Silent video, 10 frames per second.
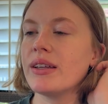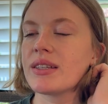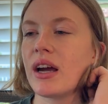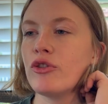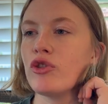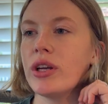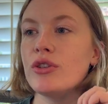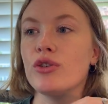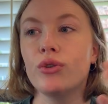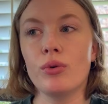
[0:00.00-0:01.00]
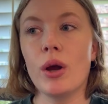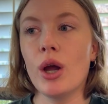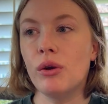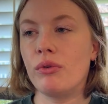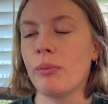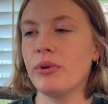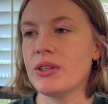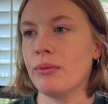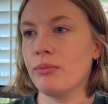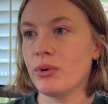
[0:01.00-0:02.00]
country to
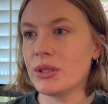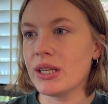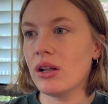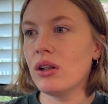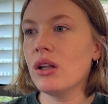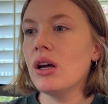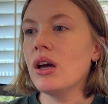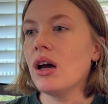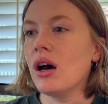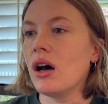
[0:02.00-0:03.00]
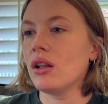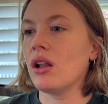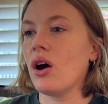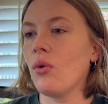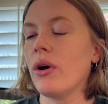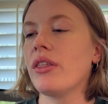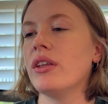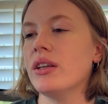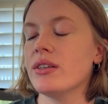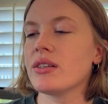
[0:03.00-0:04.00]
represent Brazil, along with
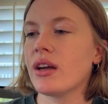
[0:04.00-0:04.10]
his